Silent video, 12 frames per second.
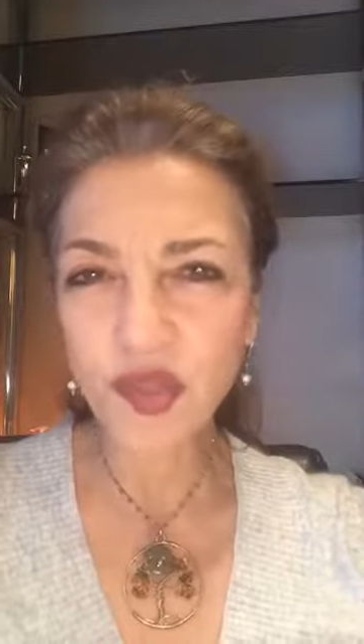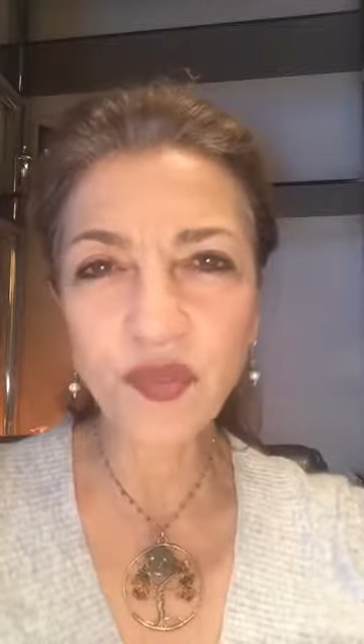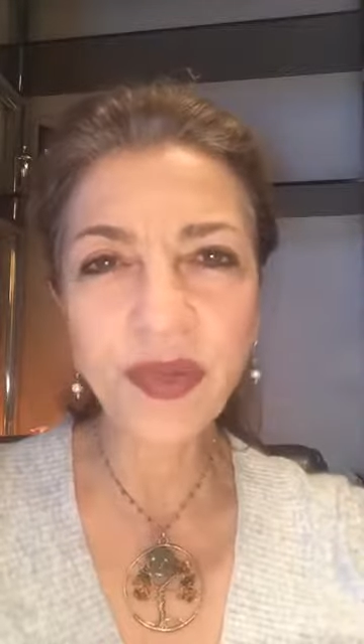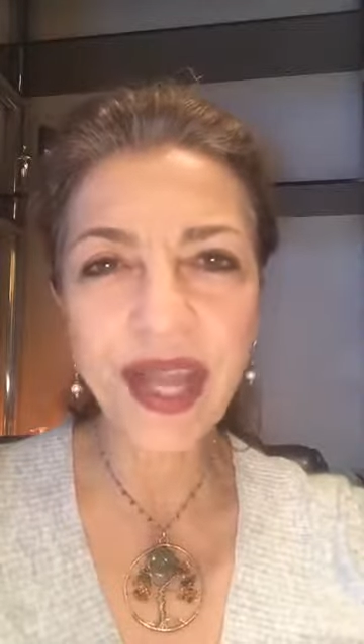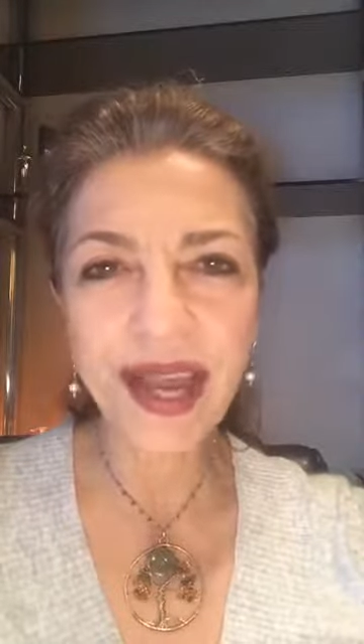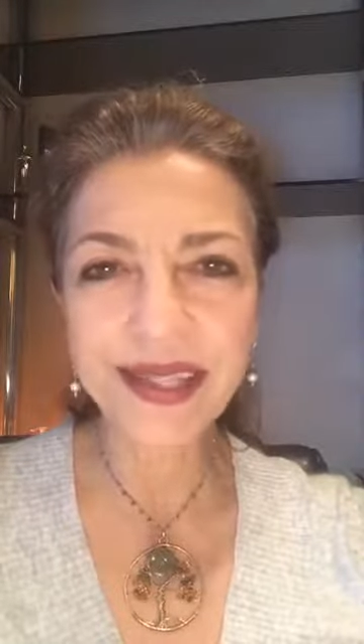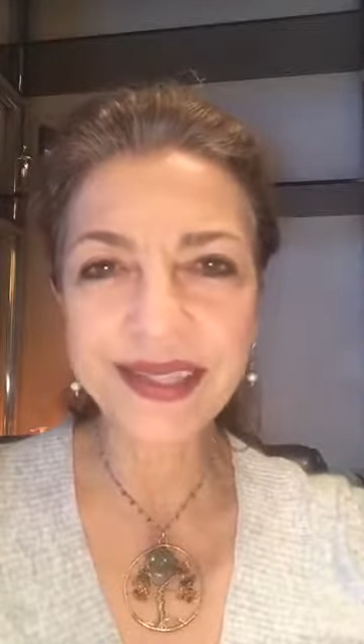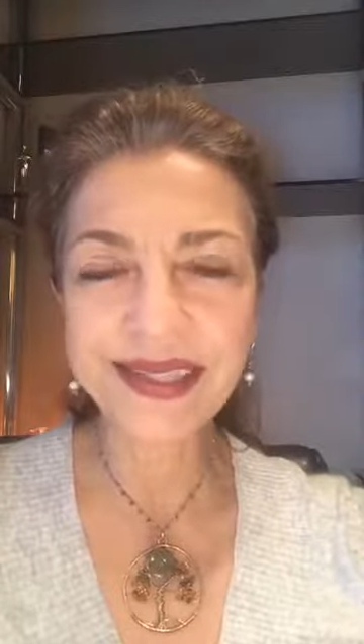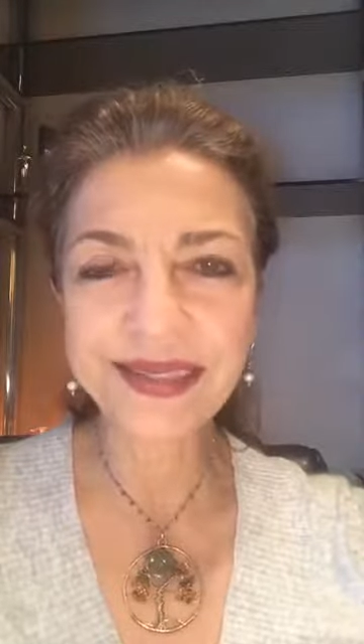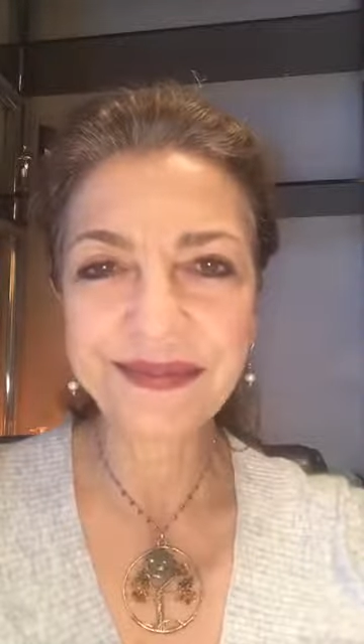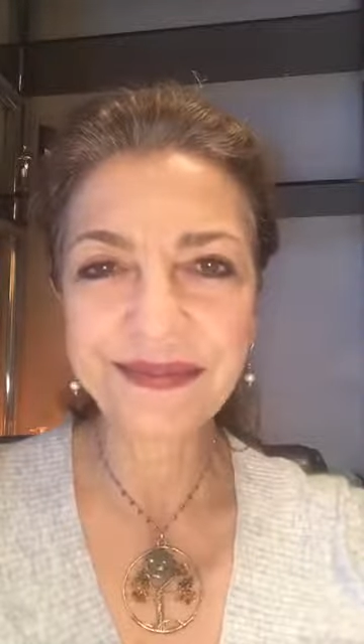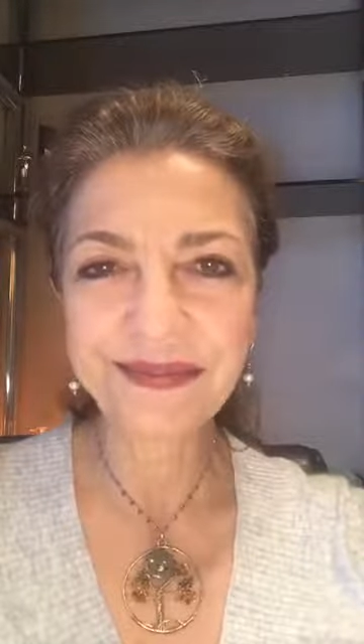react.
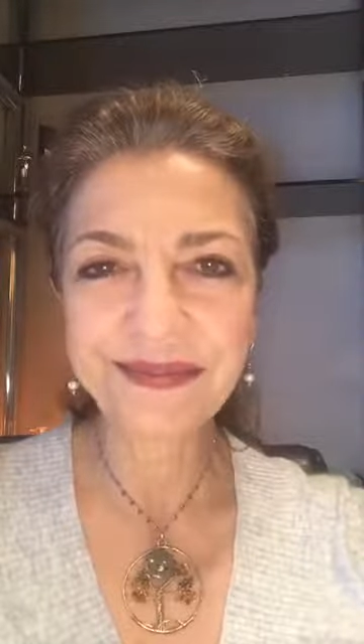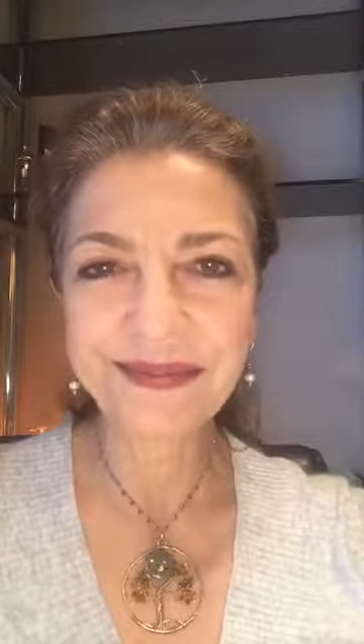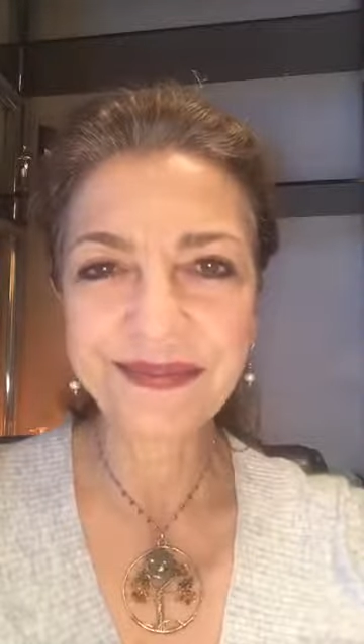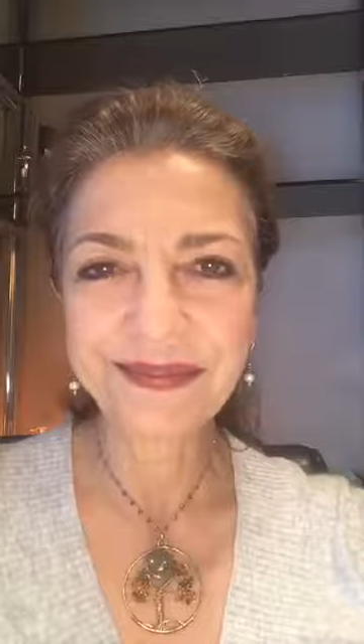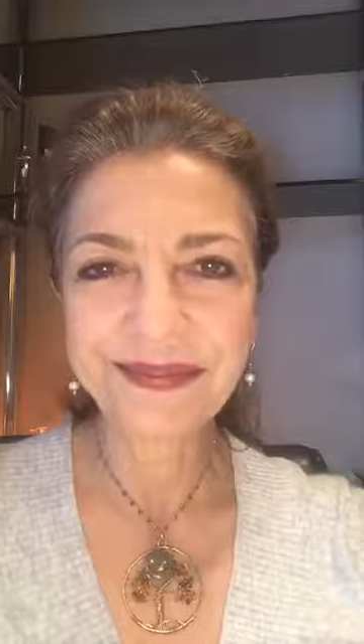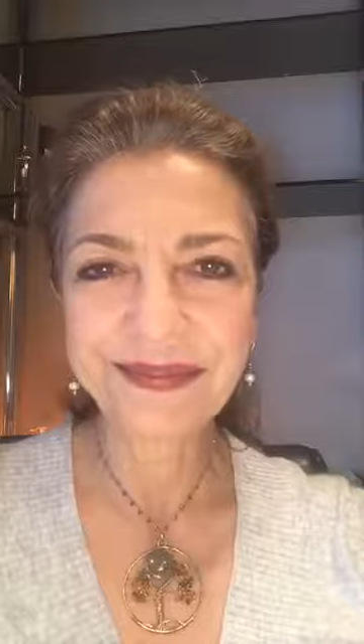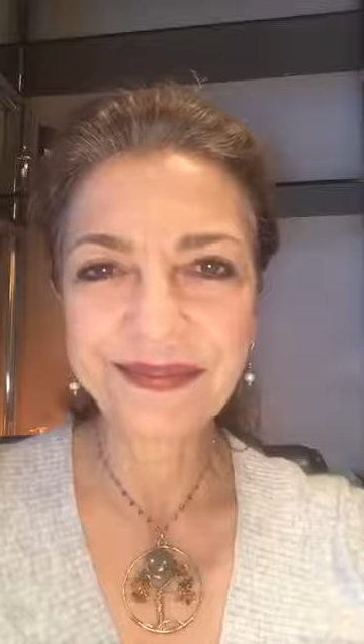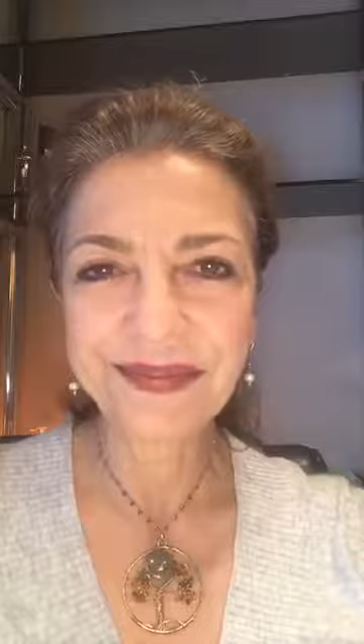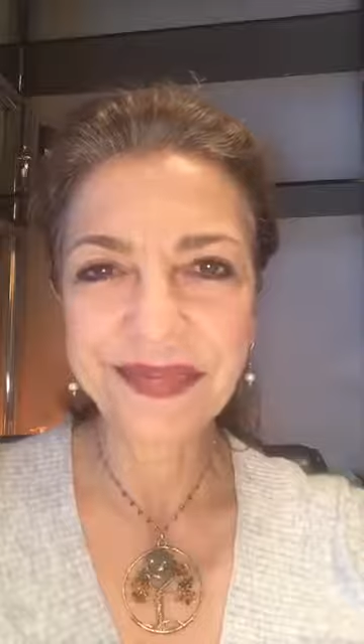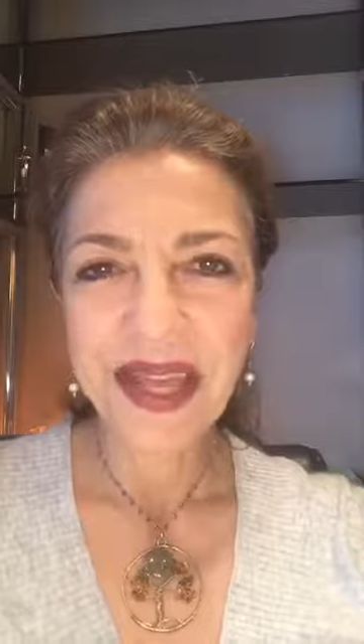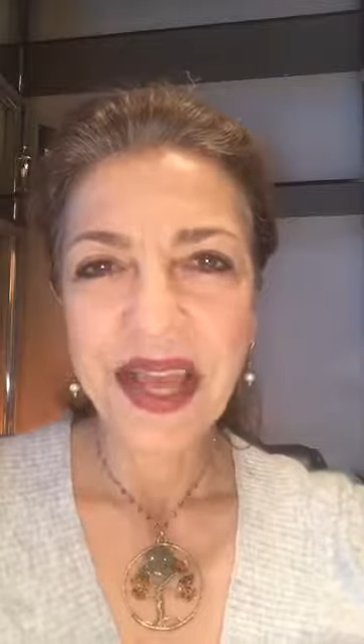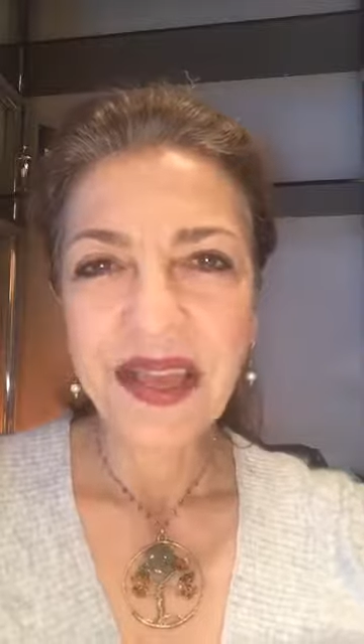
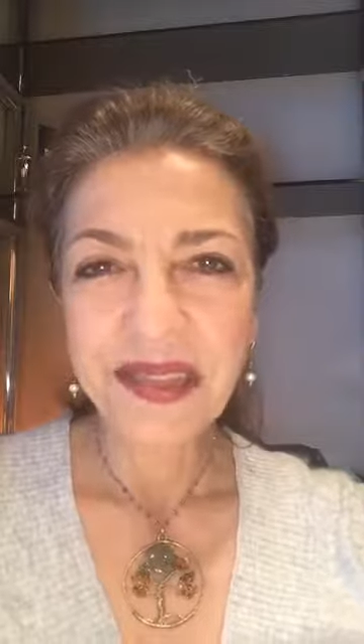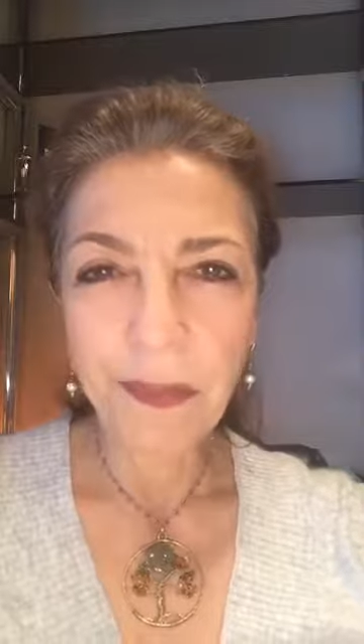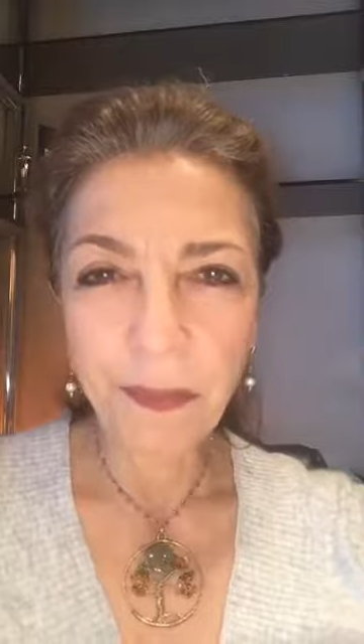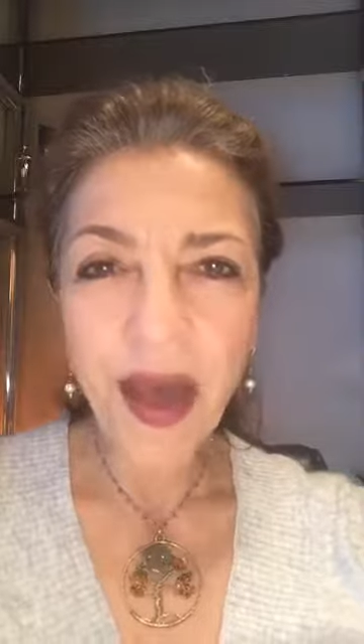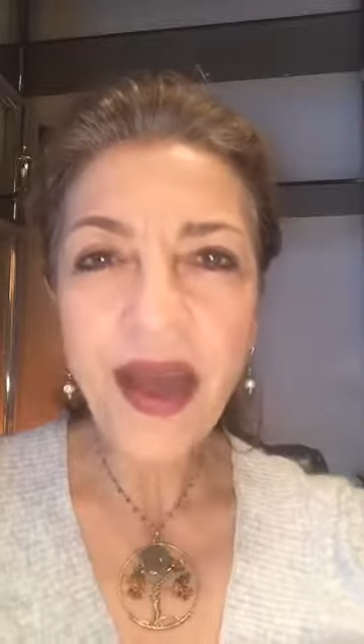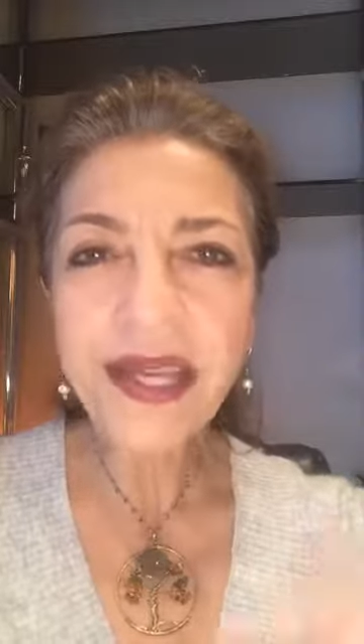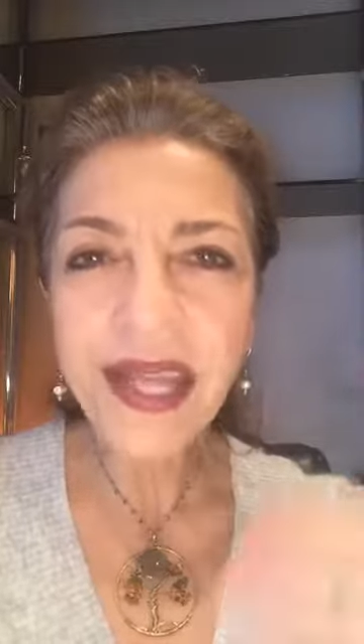The body